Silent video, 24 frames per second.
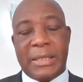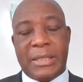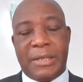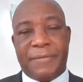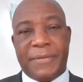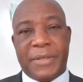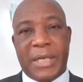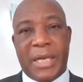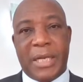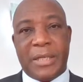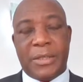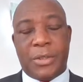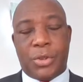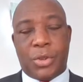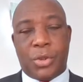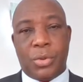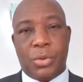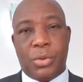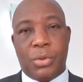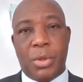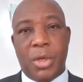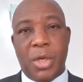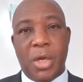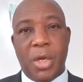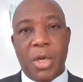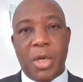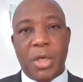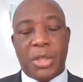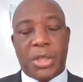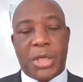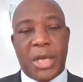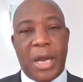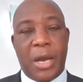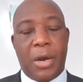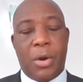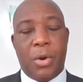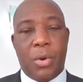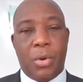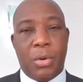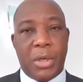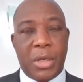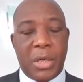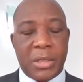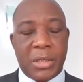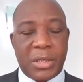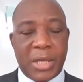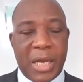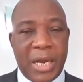dividend to
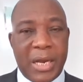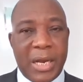shareholders.